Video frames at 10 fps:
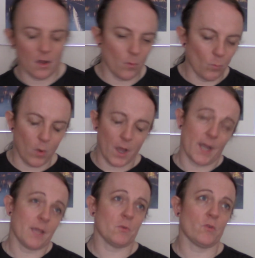What
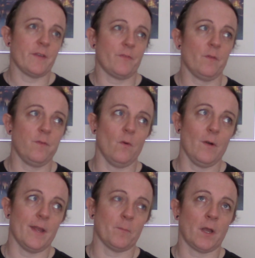I am grateful for
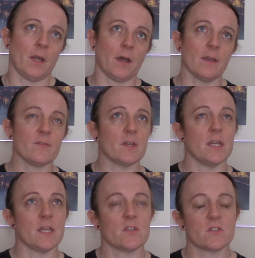in my life
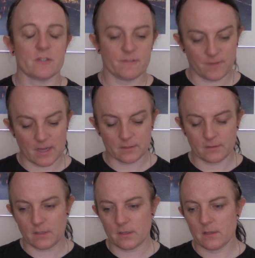is the fact
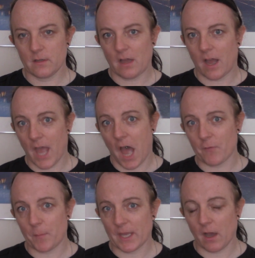that I have
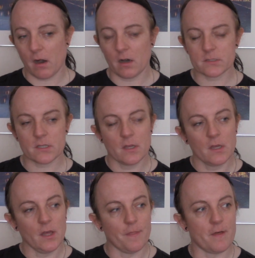a big heart,
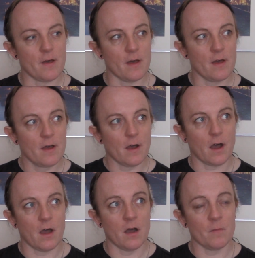that
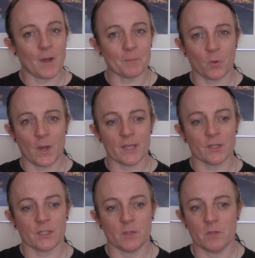I'm quite a
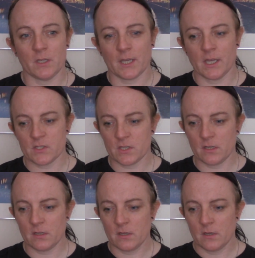good
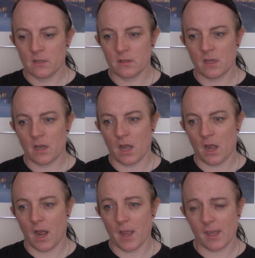communicator, that
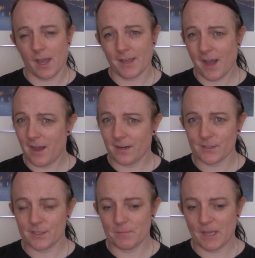I can
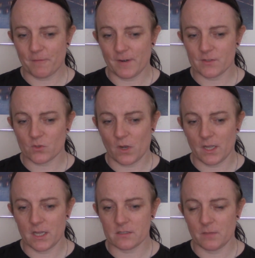actually make friends quite
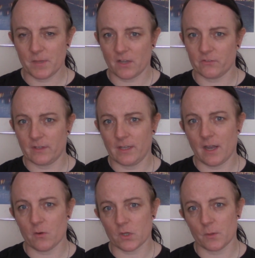easily because of the
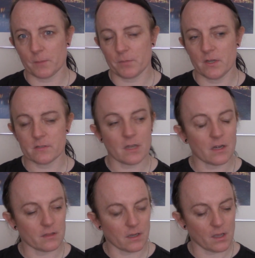outgoing
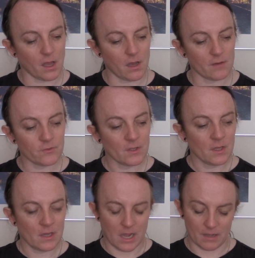personality that I have.
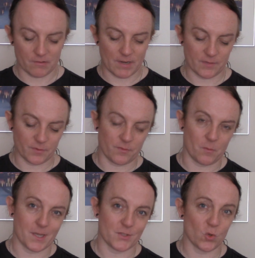I'm grateful for
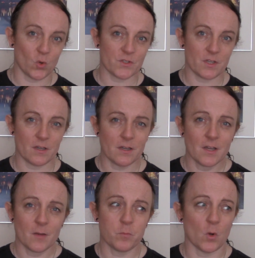my daughter,
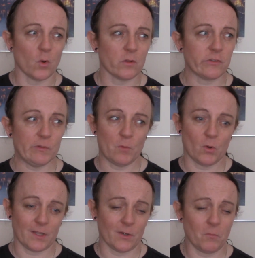but also
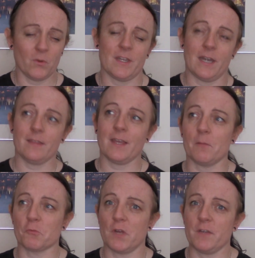more than anything,
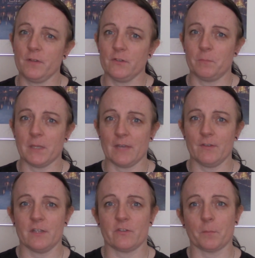I'm grateful to be
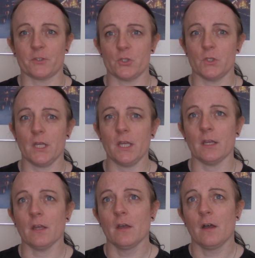given this
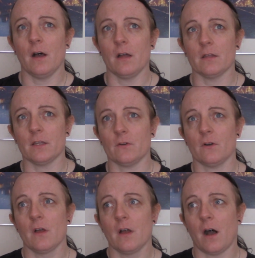opportunity.
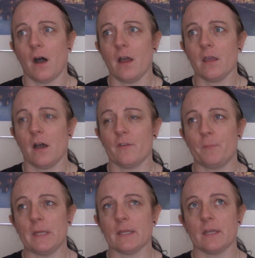I have
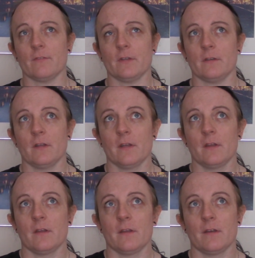been given
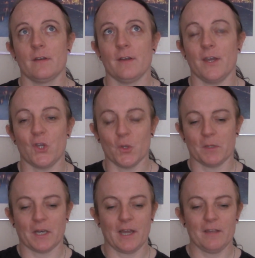a
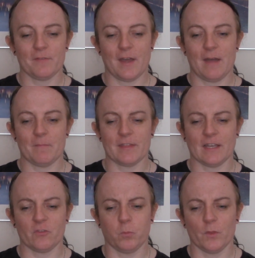human life. I think
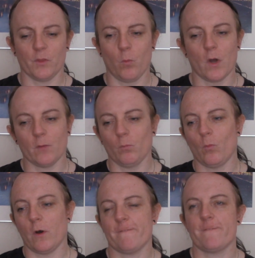it's the one in
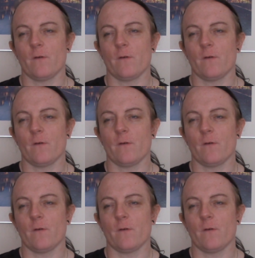one.